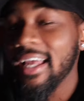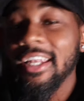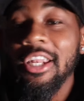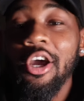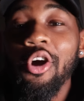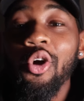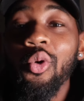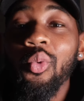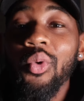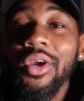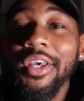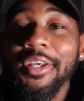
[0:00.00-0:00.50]
I
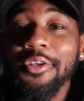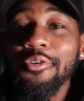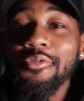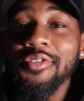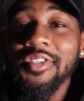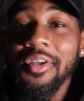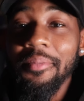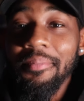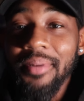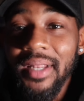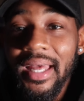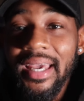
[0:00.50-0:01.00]
know we
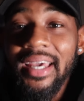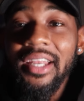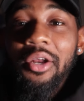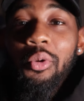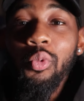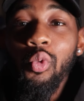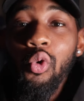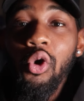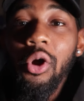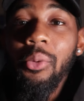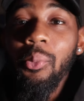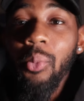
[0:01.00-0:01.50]
used to playing
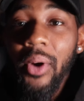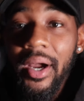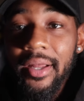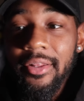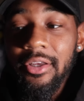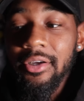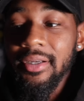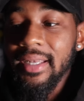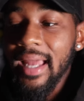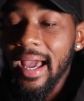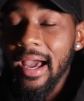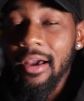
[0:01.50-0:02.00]
in warm
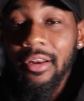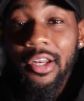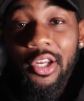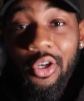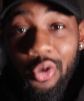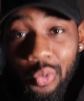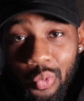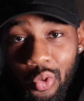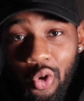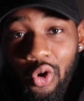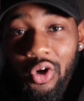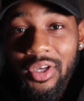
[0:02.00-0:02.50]
weather down
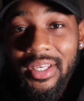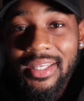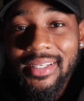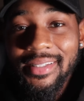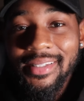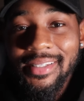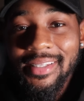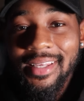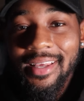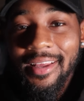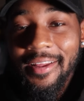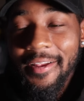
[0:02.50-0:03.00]
in New
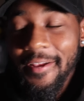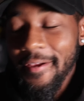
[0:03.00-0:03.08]
Orleans.